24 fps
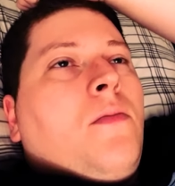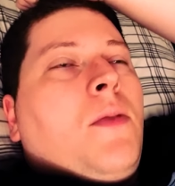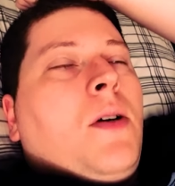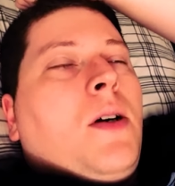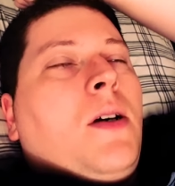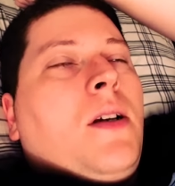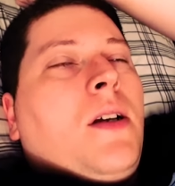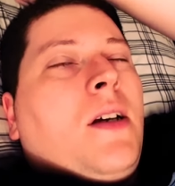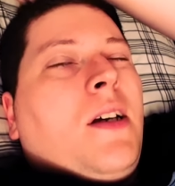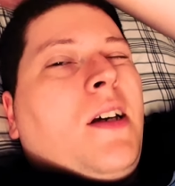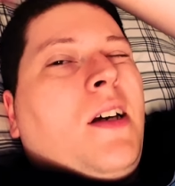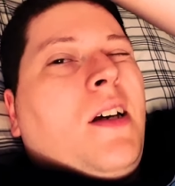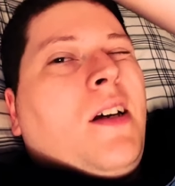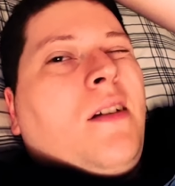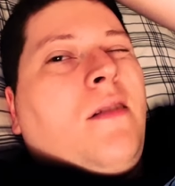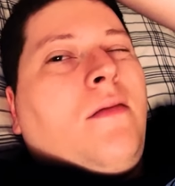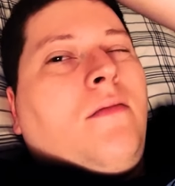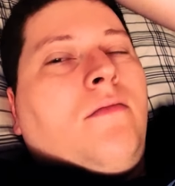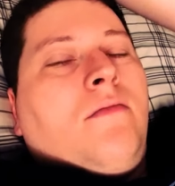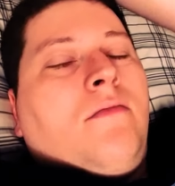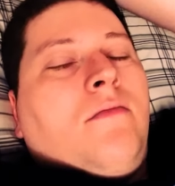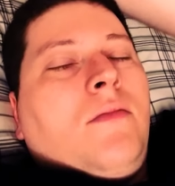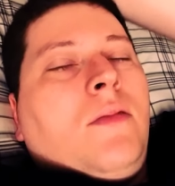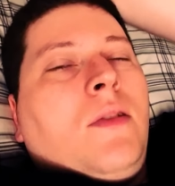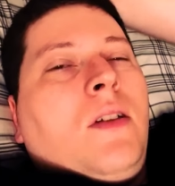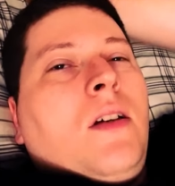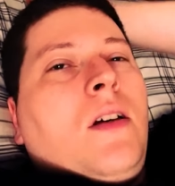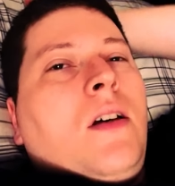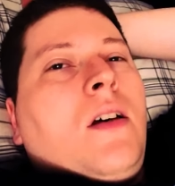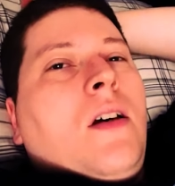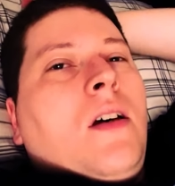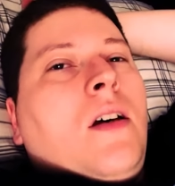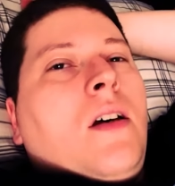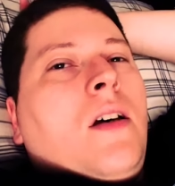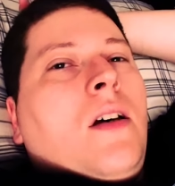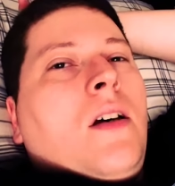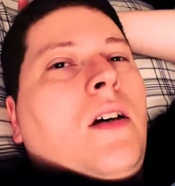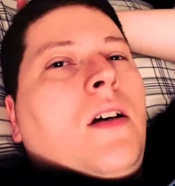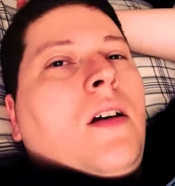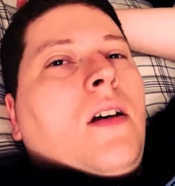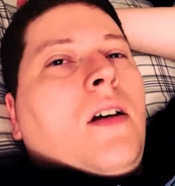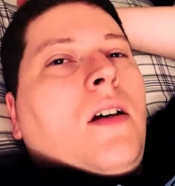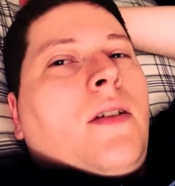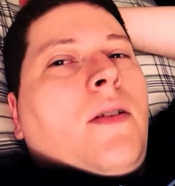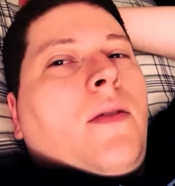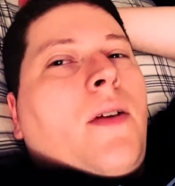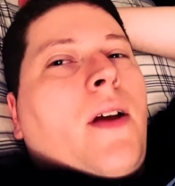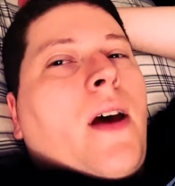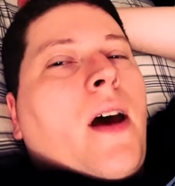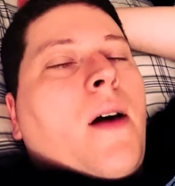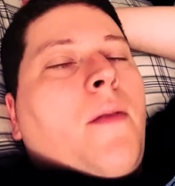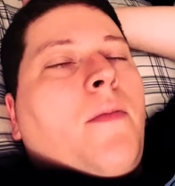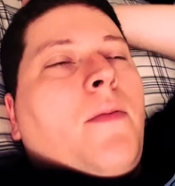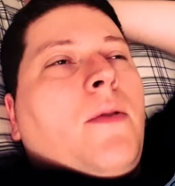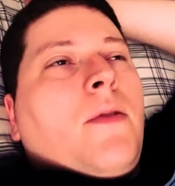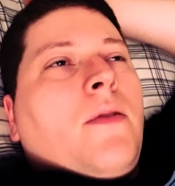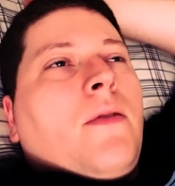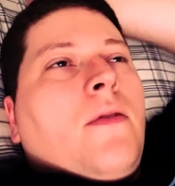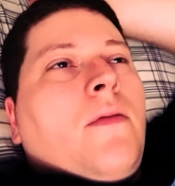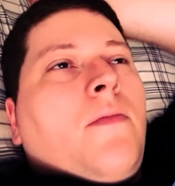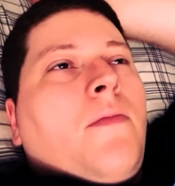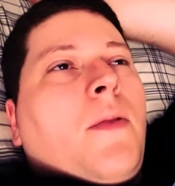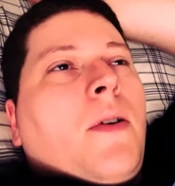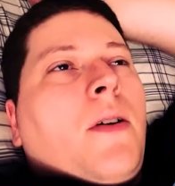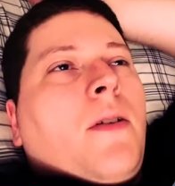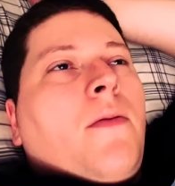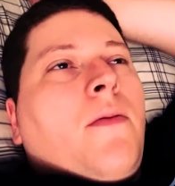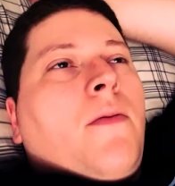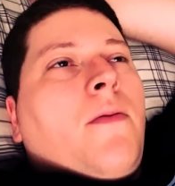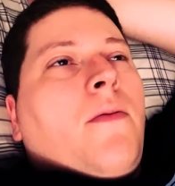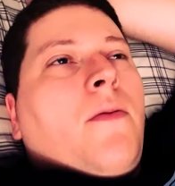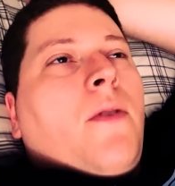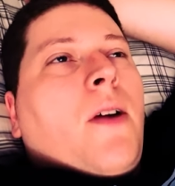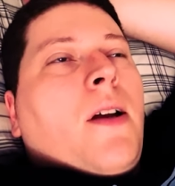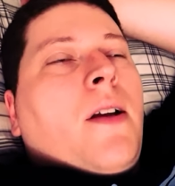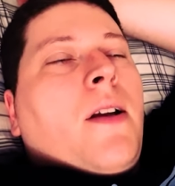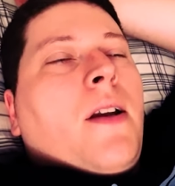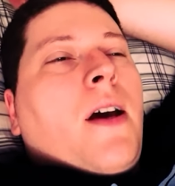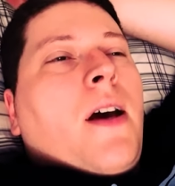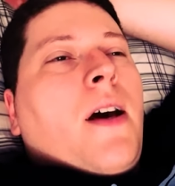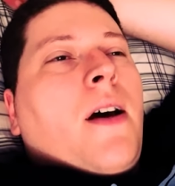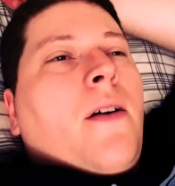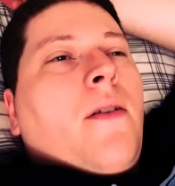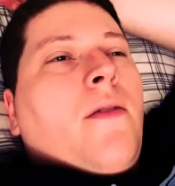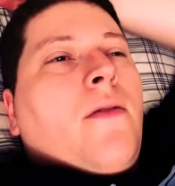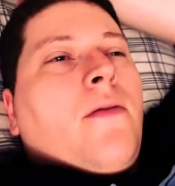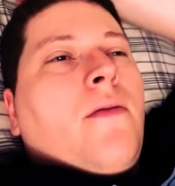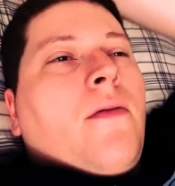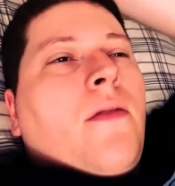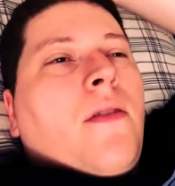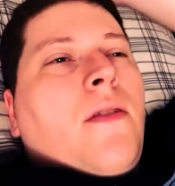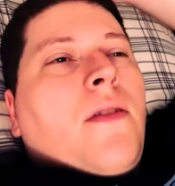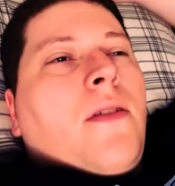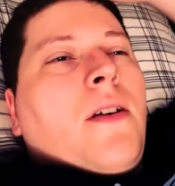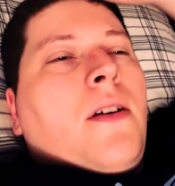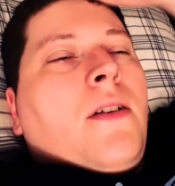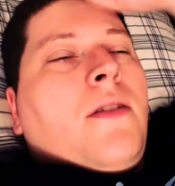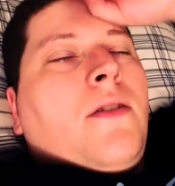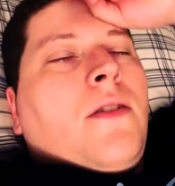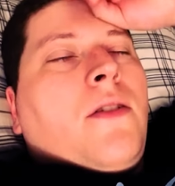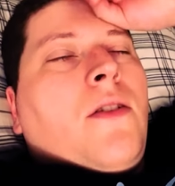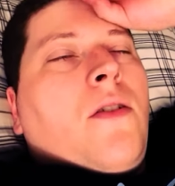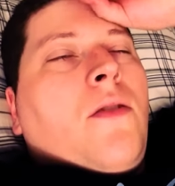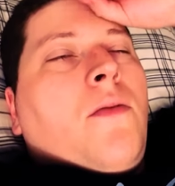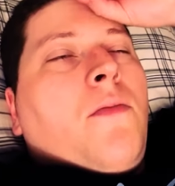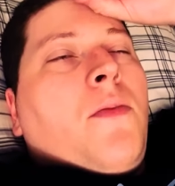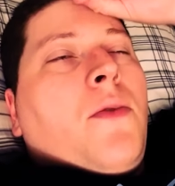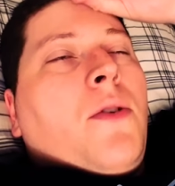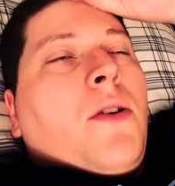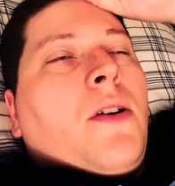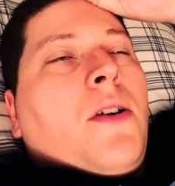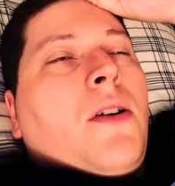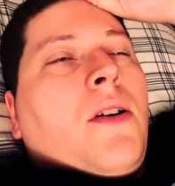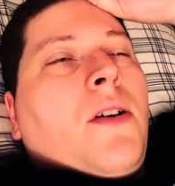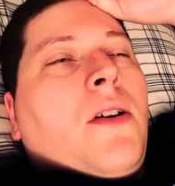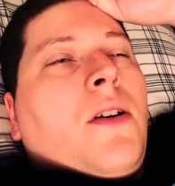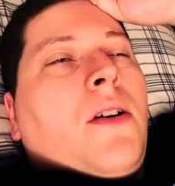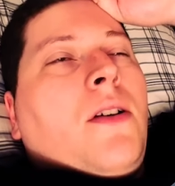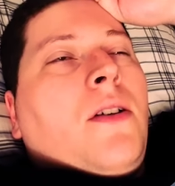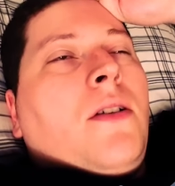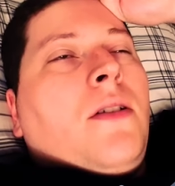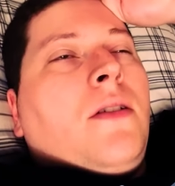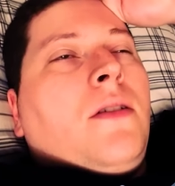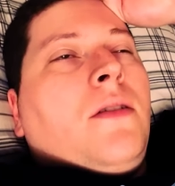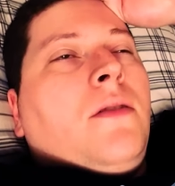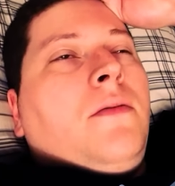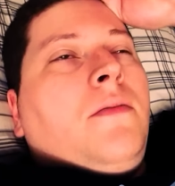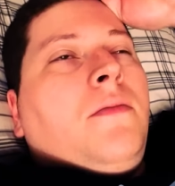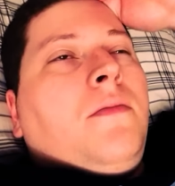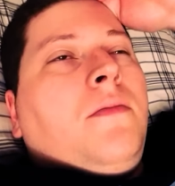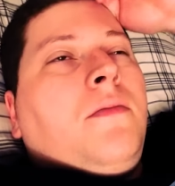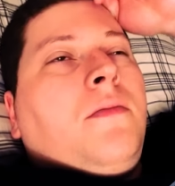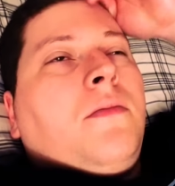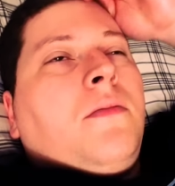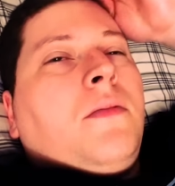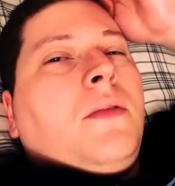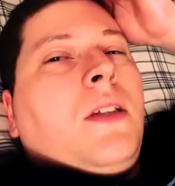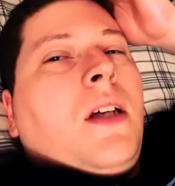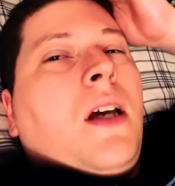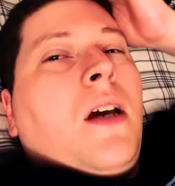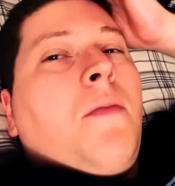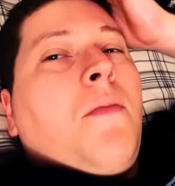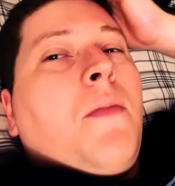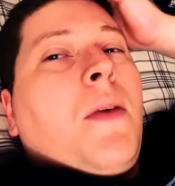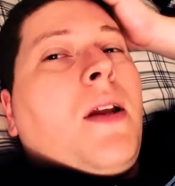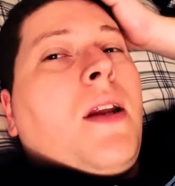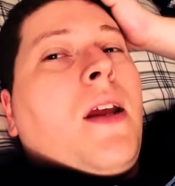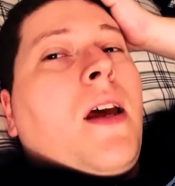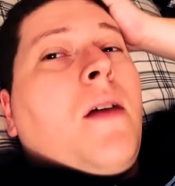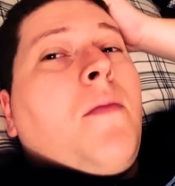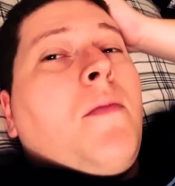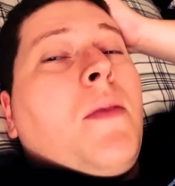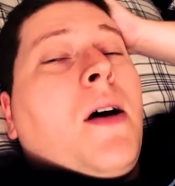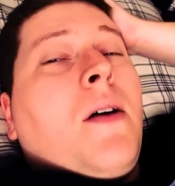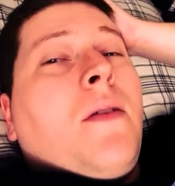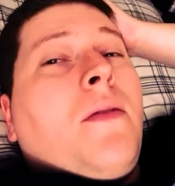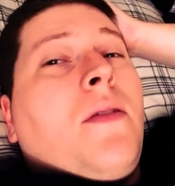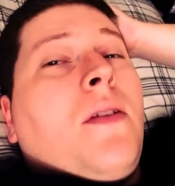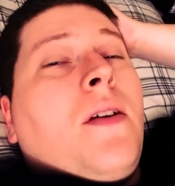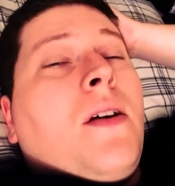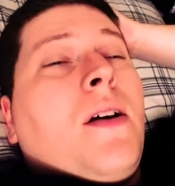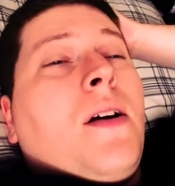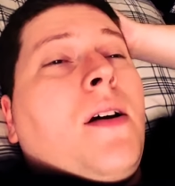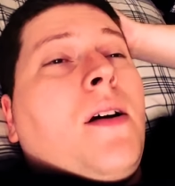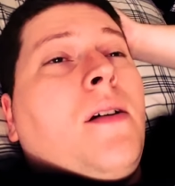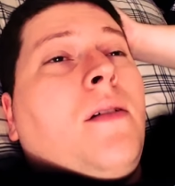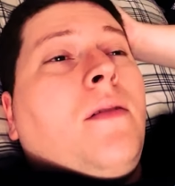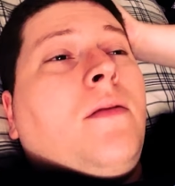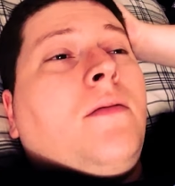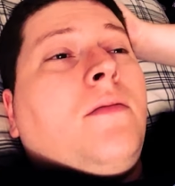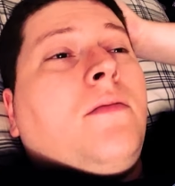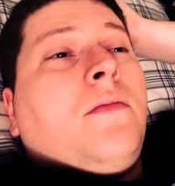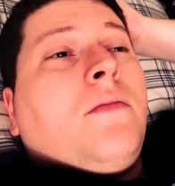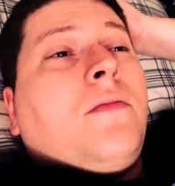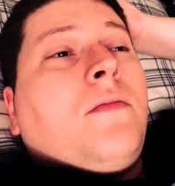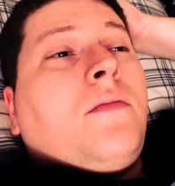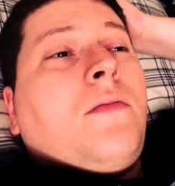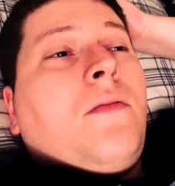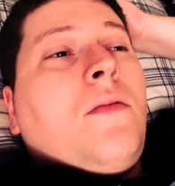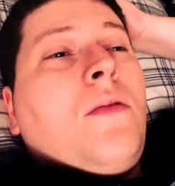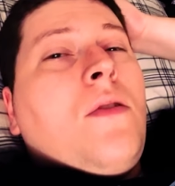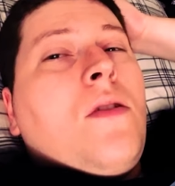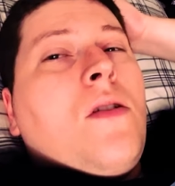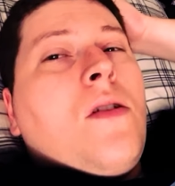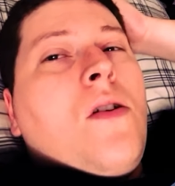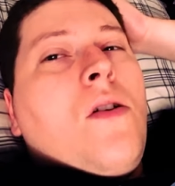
So, but again, we'll just have to see what happens. But right now, things are going pretty good. Getting my name out there.